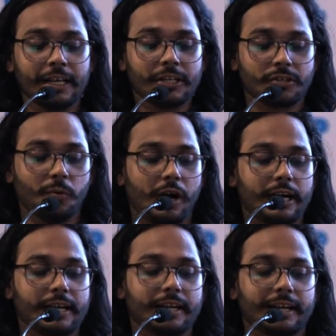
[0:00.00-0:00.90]
So
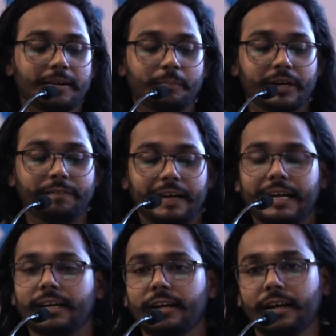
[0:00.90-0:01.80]
what
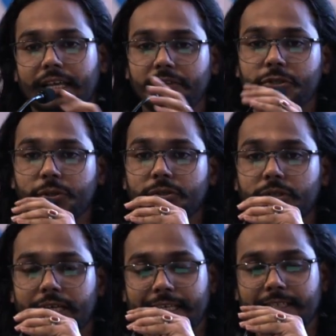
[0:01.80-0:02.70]
Prefect gives you
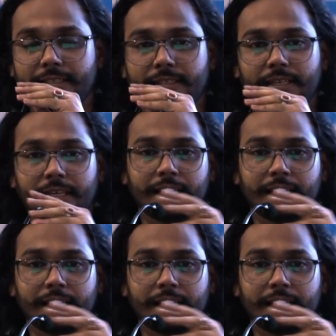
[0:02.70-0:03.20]
is,